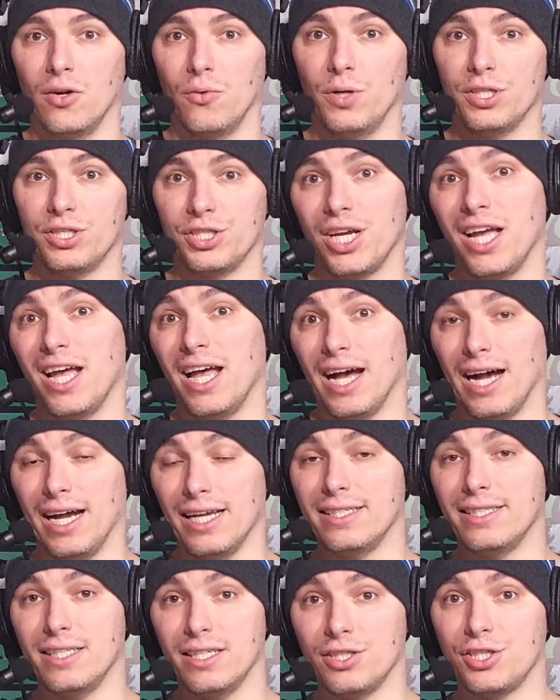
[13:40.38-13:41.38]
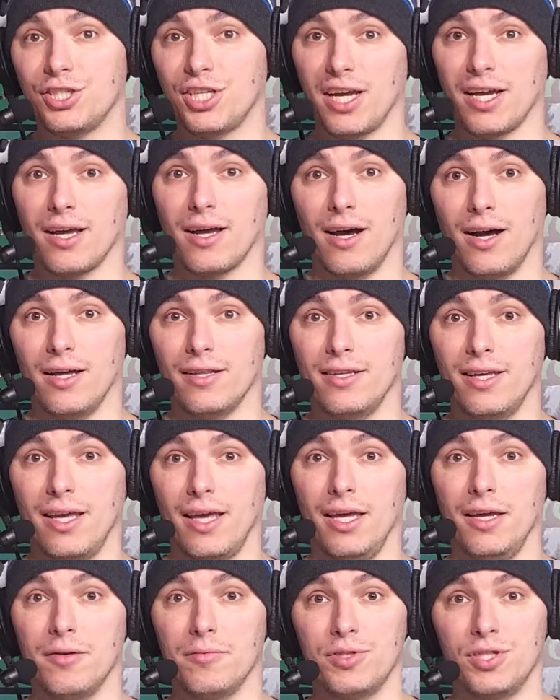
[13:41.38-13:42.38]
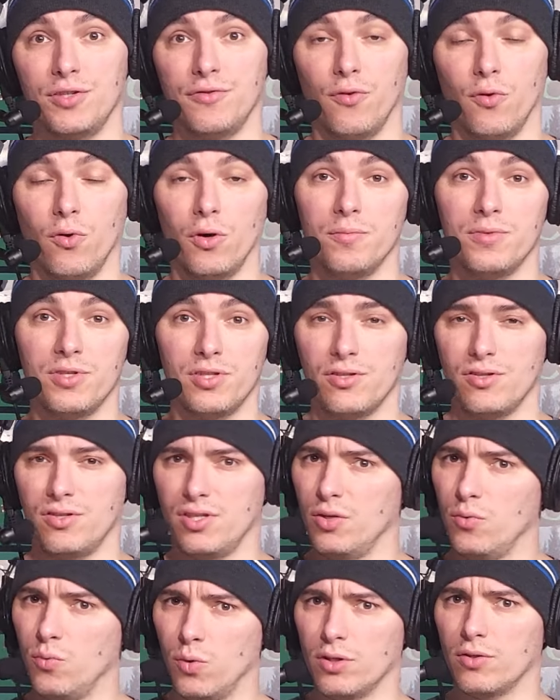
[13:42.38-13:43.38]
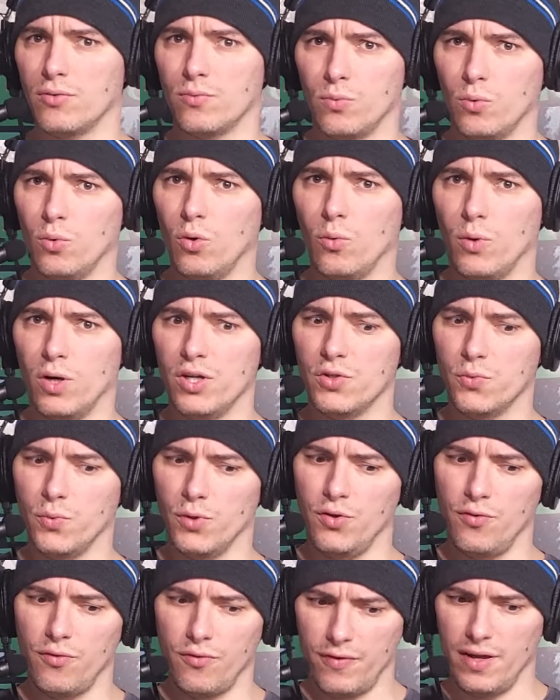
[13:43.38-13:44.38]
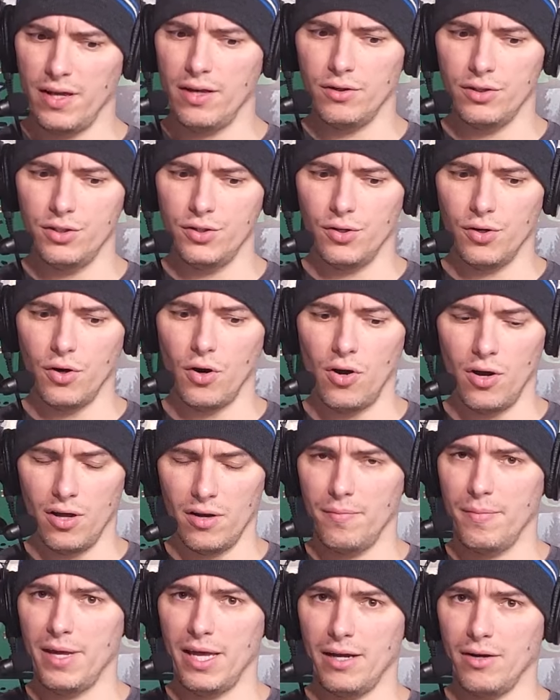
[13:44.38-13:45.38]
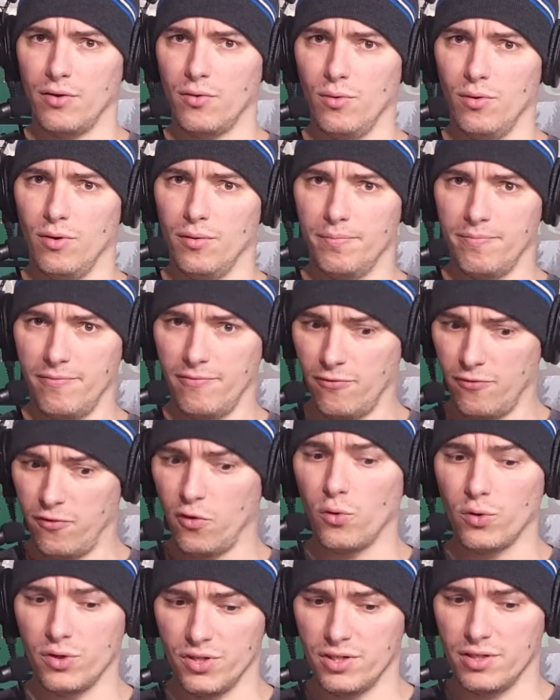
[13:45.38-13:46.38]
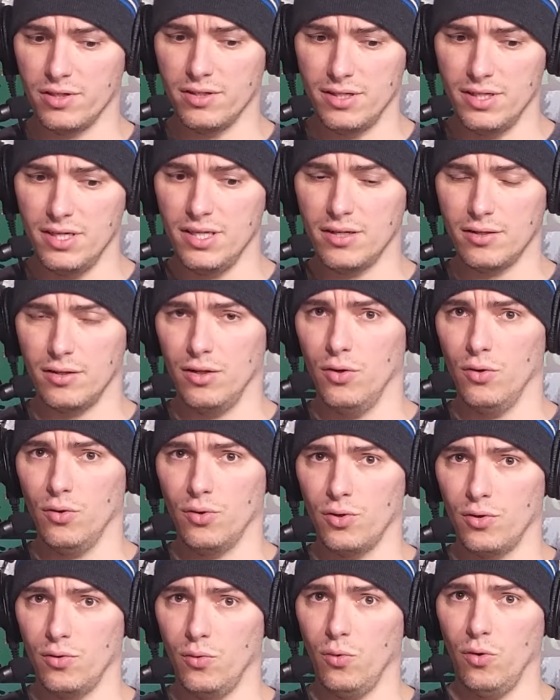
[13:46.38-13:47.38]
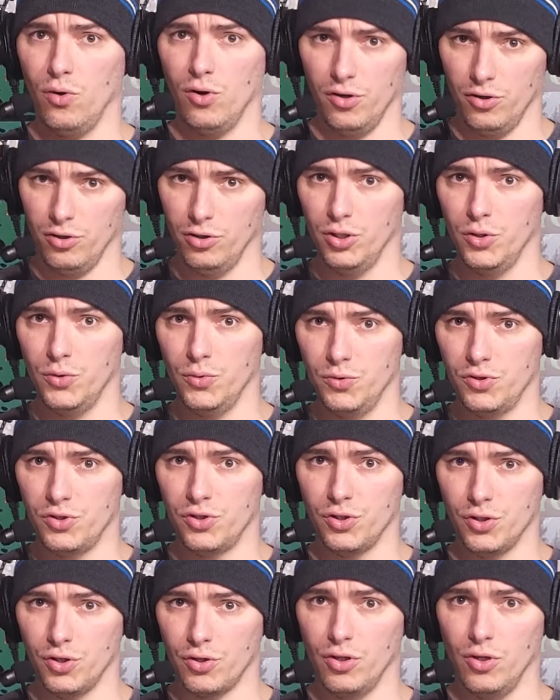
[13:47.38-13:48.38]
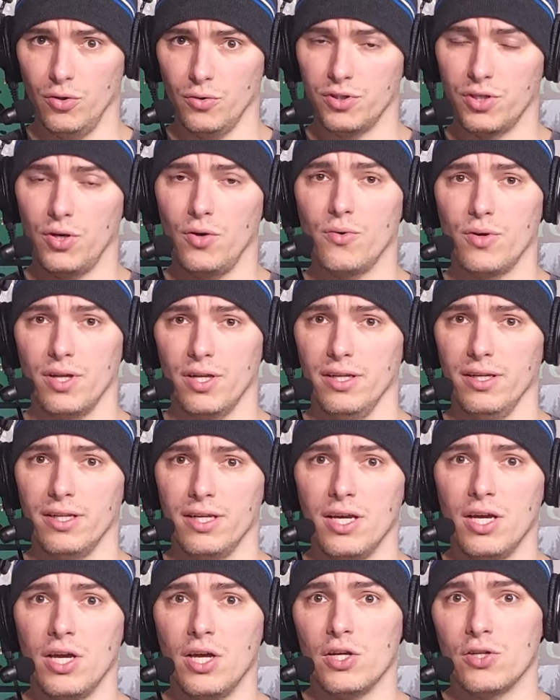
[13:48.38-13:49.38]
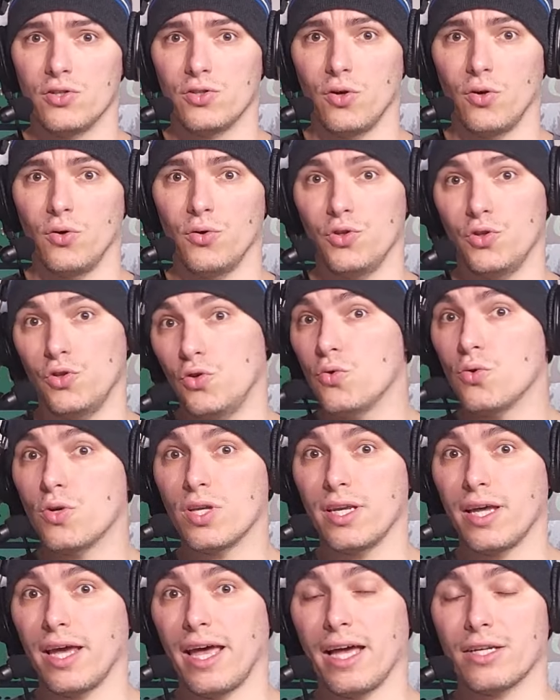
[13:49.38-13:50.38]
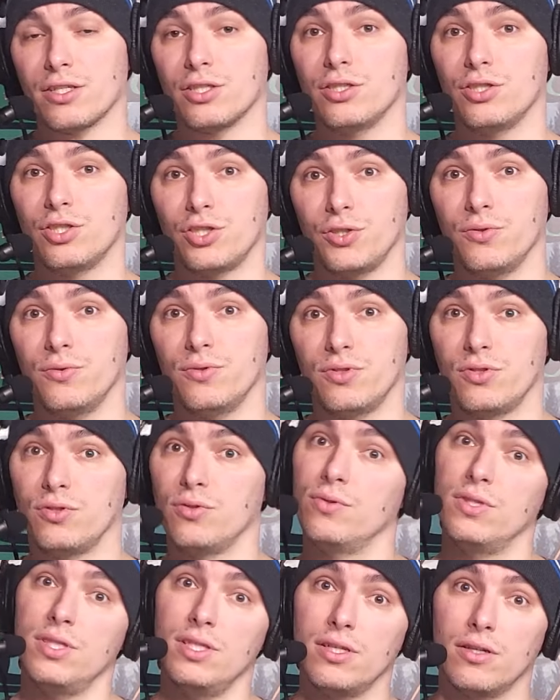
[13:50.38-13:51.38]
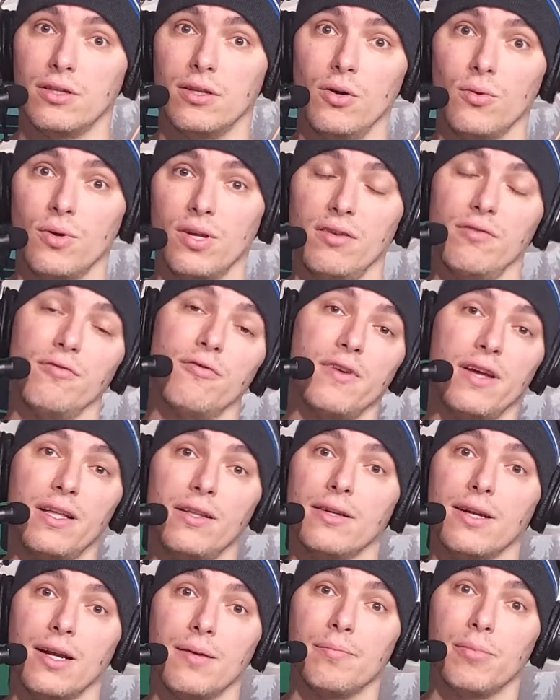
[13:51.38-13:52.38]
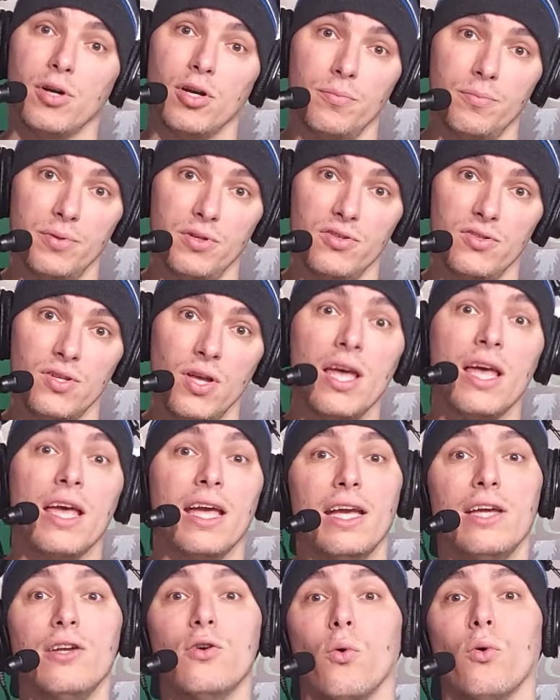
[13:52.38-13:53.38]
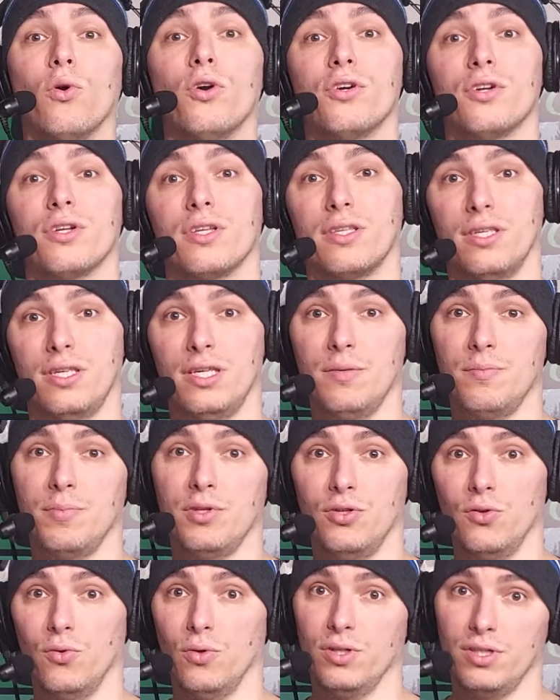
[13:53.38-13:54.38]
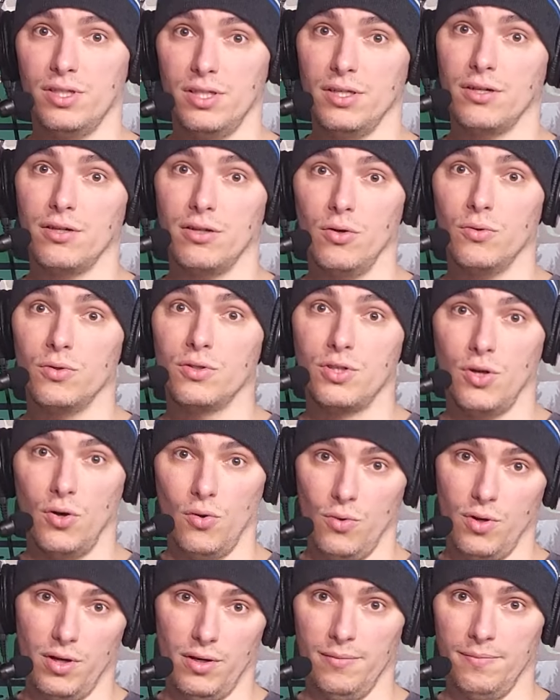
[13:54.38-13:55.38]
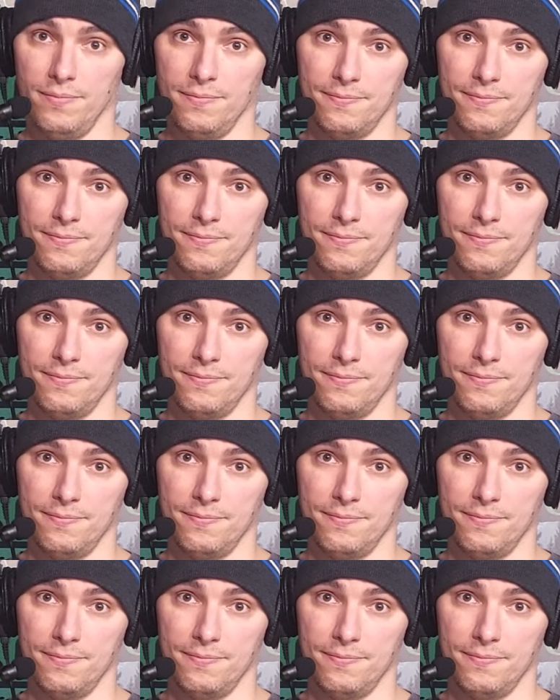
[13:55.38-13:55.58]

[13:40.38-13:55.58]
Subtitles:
which I did check on the AMG forums to see what the rule was when you fail your automatic or forced decloak or lose your cloak token. So you can actually choose to decloak and fail it on purpose in order to keep your decloak token.